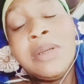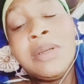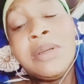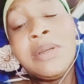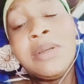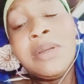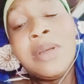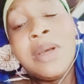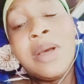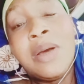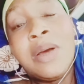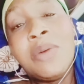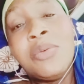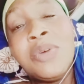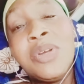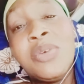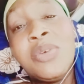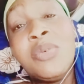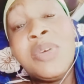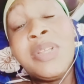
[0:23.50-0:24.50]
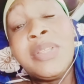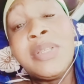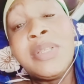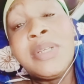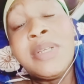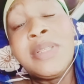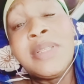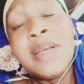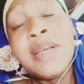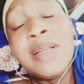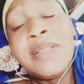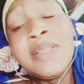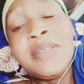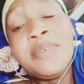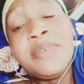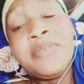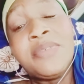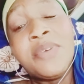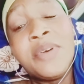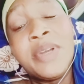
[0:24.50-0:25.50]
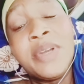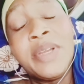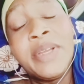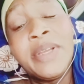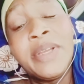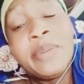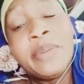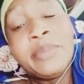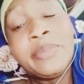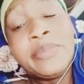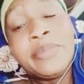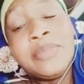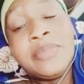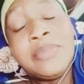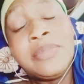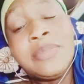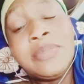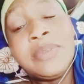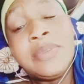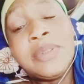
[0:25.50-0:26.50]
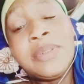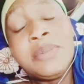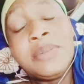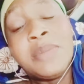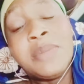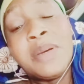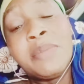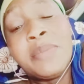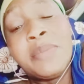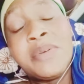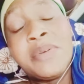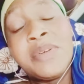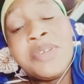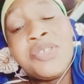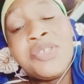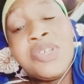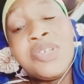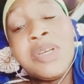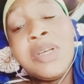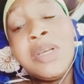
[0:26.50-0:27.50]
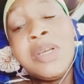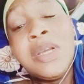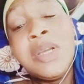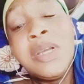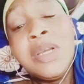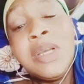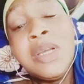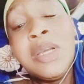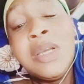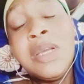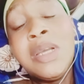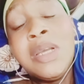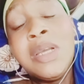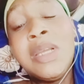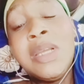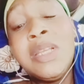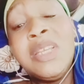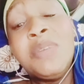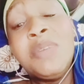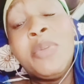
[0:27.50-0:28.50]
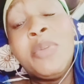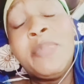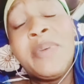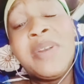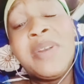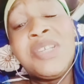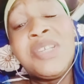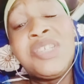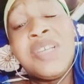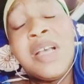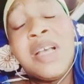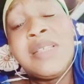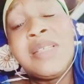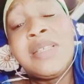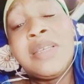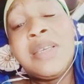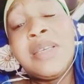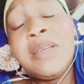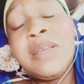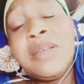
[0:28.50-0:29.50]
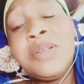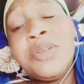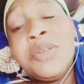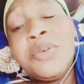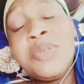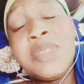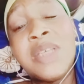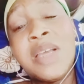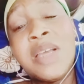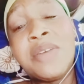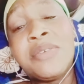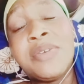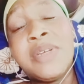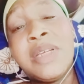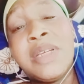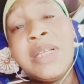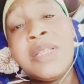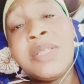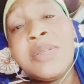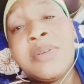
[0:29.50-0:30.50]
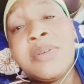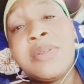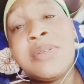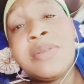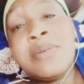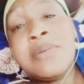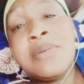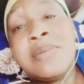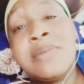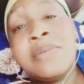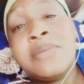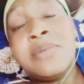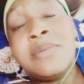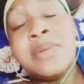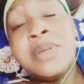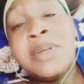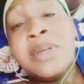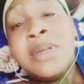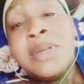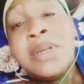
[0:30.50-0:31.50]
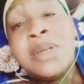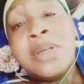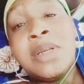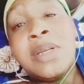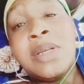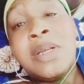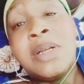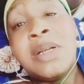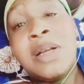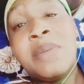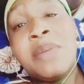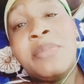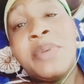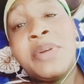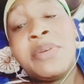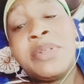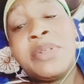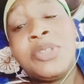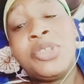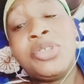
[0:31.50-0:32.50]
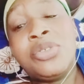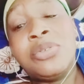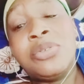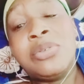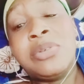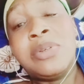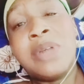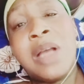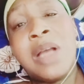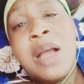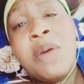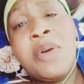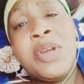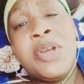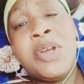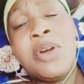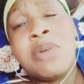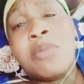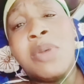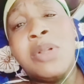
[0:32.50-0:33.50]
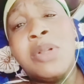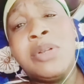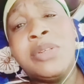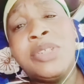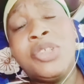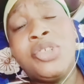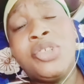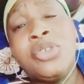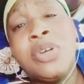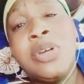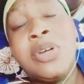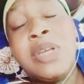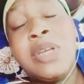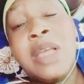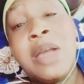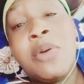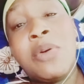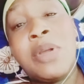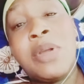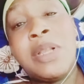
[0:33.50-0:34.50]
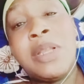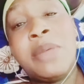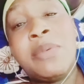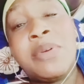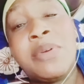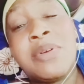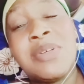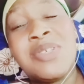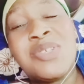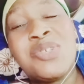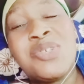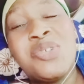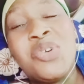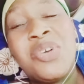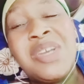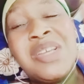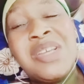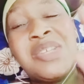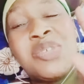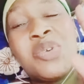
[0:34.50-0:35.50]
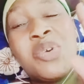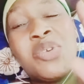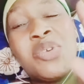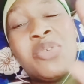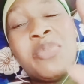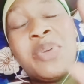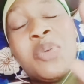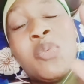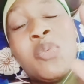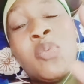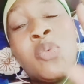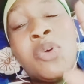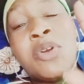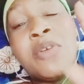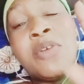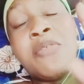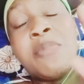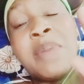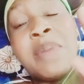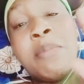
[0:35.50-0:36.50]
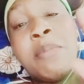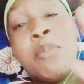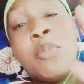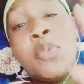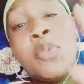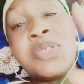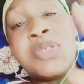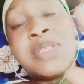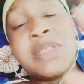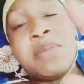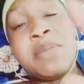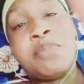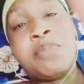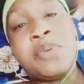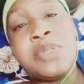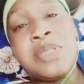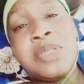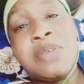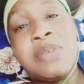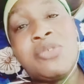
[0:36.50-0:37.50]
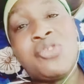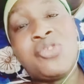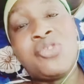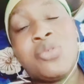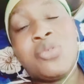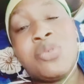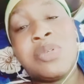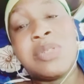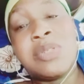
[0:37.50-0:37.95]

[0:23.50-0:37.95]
Awon iwe 3:34 a.m. to my bereshe. Anymore, Beresha is a news aggregator, so Eka Beresho. I want your Polori show, yeah, Wale, because show is going to be one of my most important shows.